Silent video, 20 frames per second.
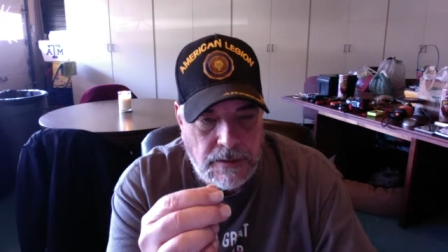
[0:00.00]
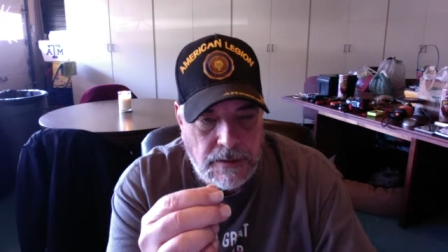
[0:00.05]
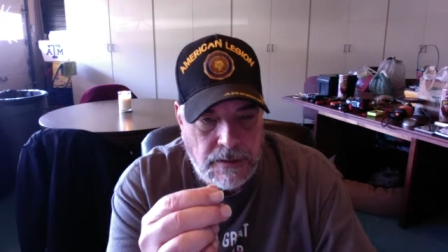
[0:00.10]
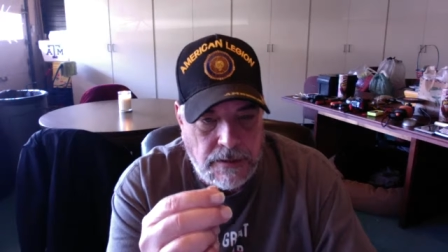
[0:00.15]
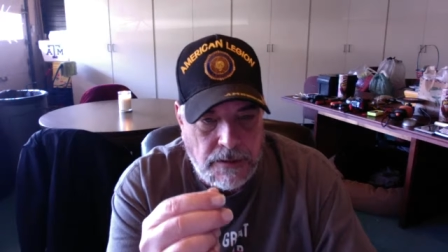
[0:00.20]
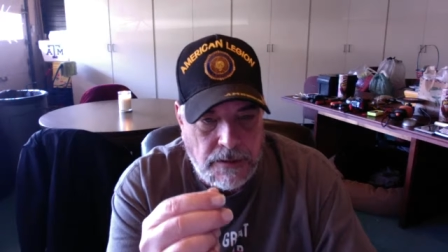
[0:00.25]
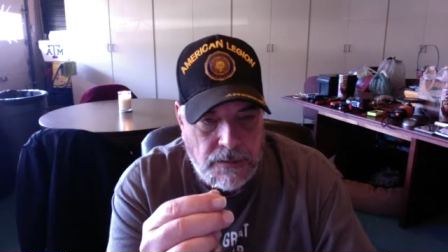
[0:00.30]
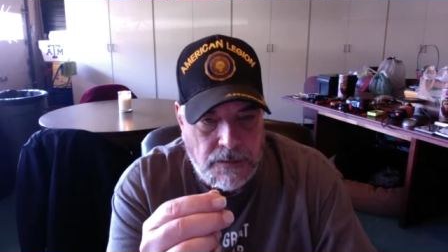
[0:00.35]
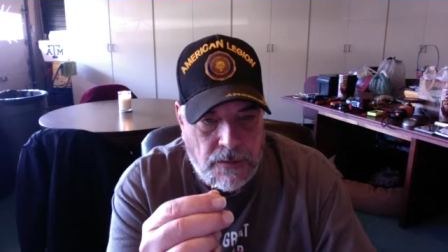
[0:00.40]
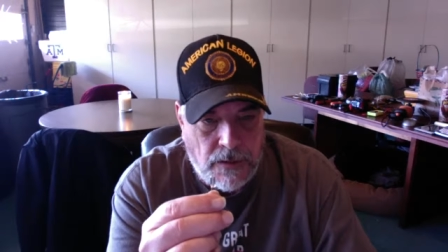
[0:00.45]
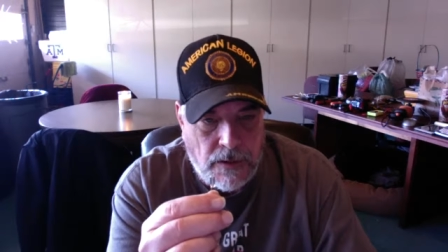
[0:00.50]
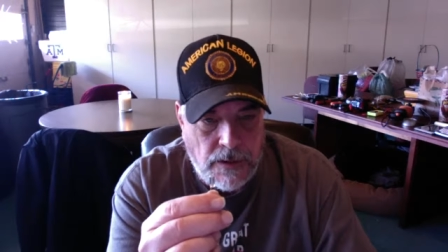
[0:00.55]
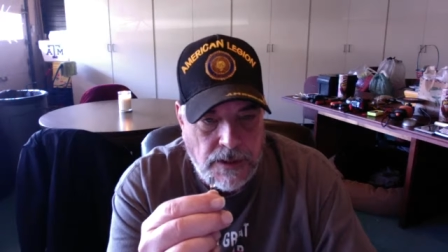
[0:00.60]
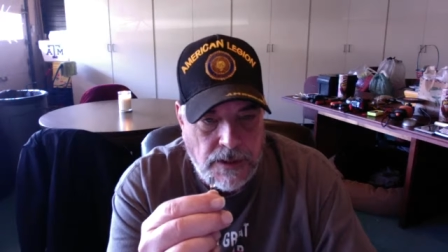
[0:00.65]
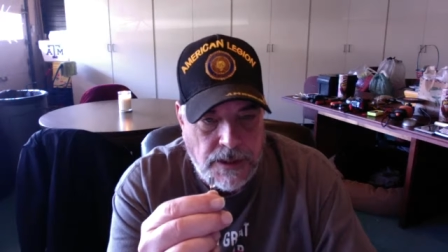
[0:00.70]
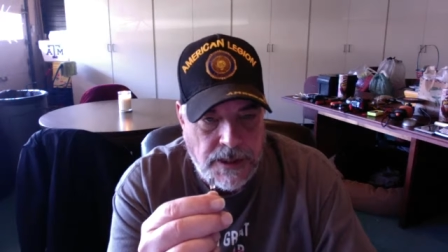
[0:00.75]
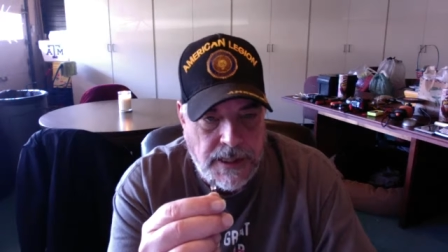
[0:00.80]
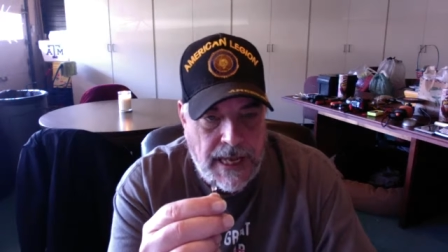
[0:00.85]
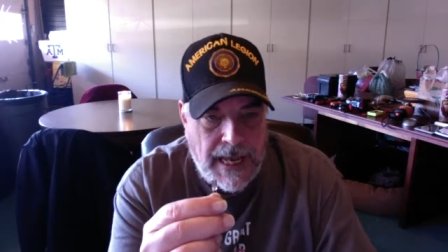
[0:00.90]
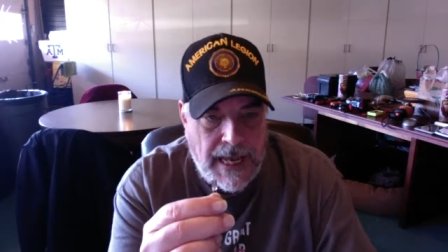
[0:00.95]
as far
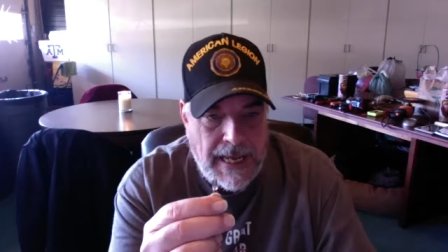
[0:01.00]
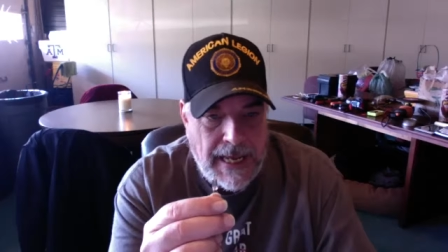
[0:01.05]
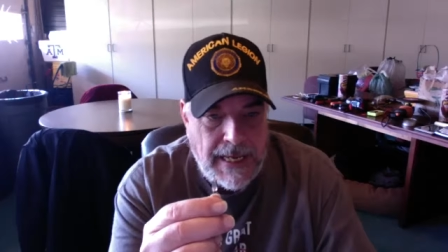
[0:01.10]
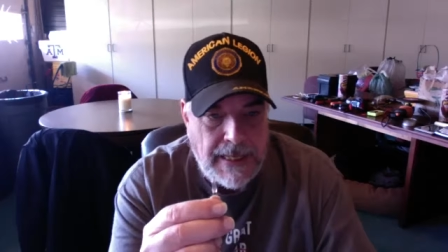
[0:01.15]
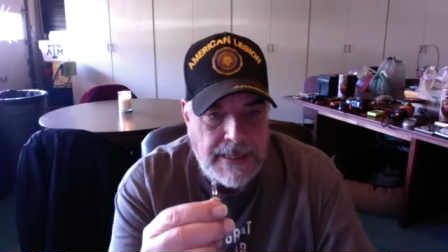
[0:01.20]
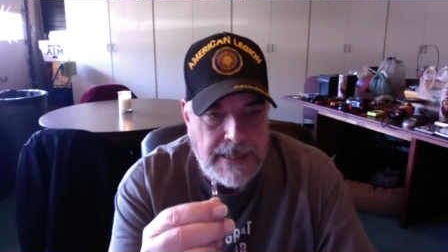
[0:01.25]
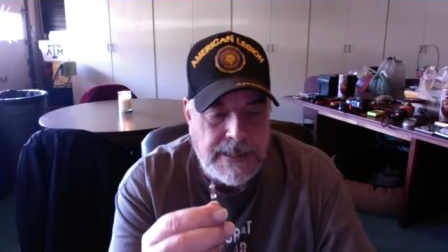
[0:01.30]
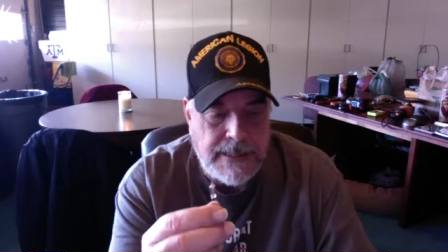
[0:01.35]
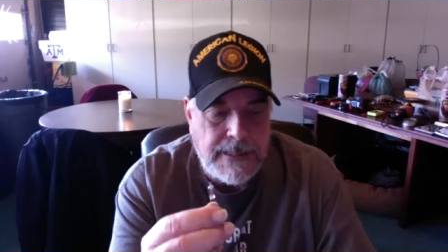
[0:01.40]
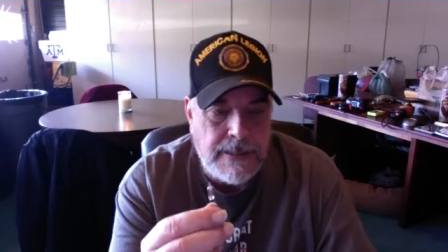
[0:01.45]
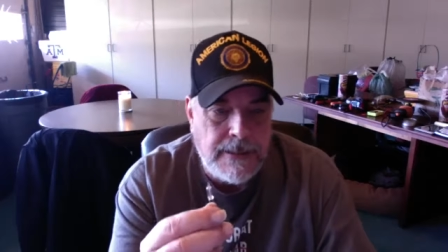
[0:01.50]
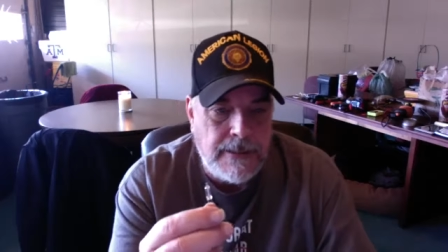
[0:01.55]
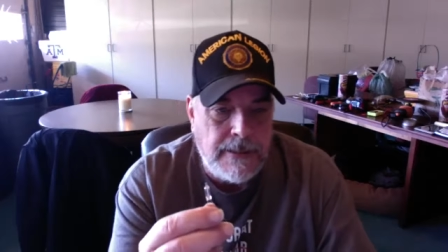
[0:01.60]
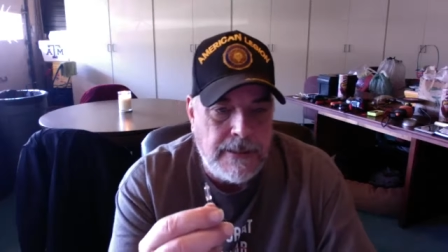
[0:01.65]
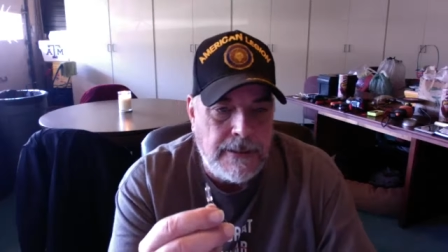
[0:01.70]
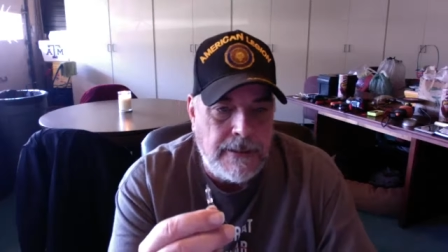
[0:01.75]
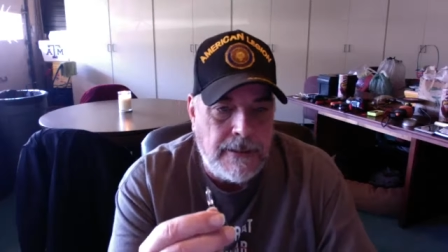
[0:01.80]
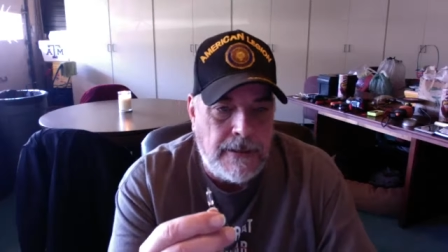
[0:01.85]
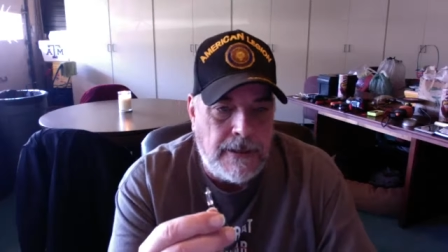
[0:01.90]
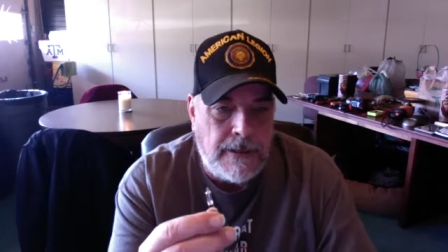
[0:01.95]
as size
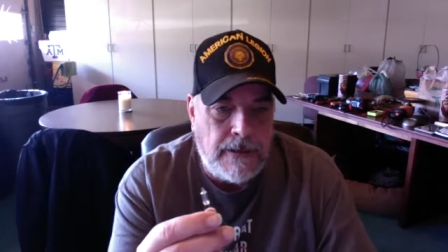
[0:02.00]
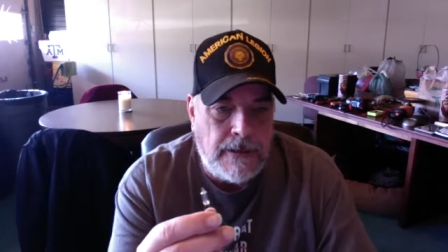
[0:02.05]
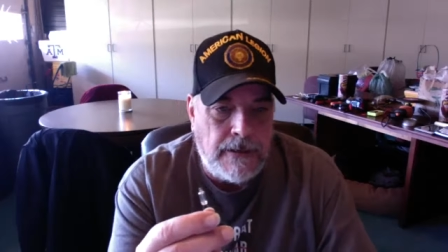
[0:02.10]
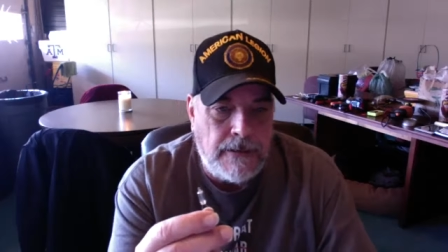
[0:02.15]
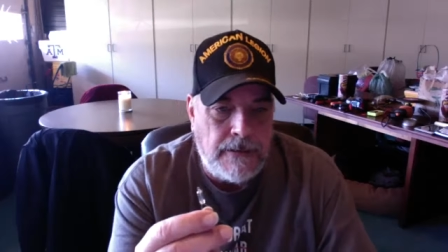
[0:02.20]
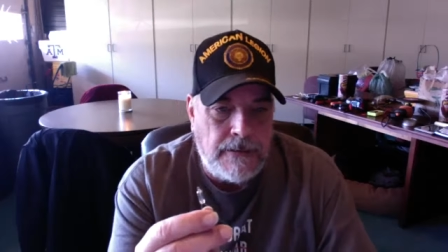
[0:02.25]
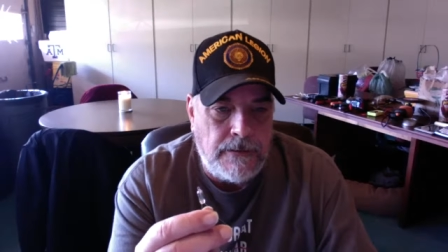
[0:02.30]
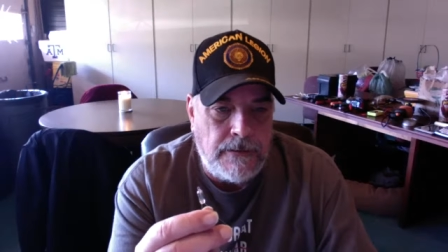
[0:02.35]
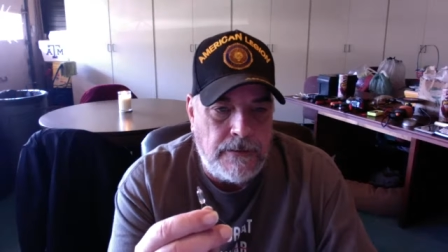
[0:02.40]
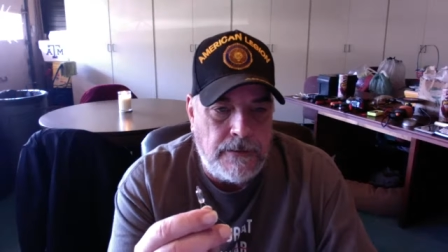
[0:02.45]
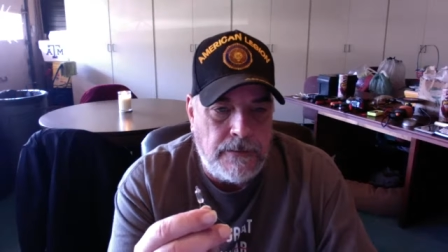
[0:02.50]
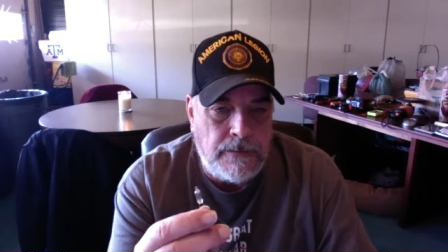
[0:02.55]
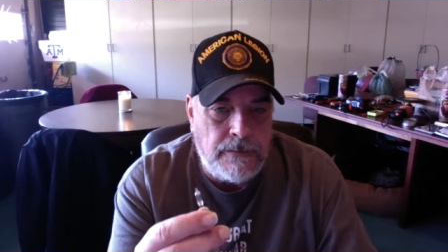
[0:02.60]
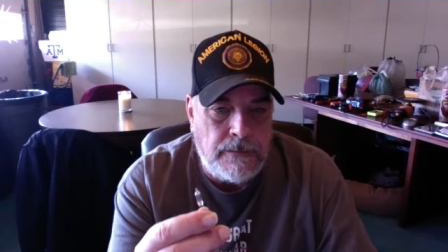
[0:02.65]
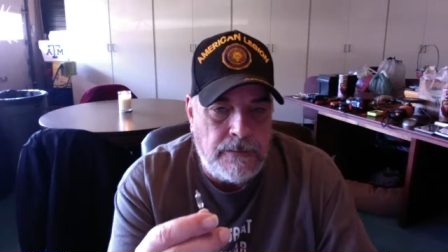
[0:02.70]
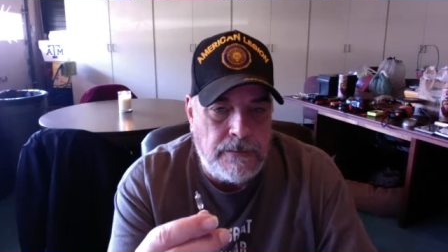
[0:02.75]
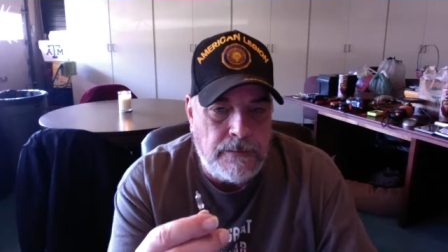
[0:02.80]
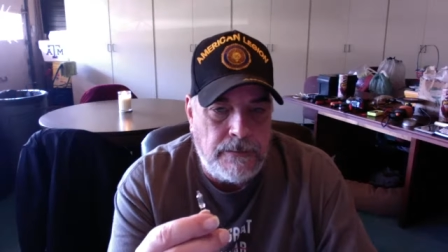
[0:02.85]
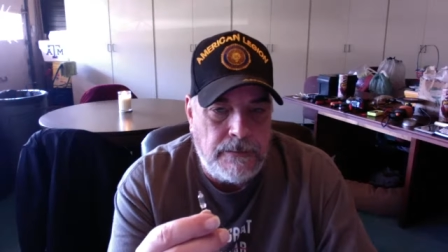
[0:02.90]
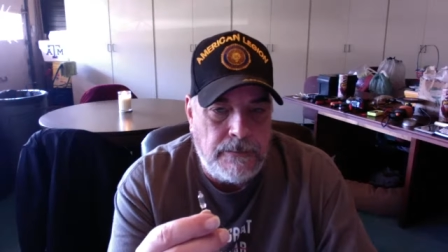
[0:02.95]
for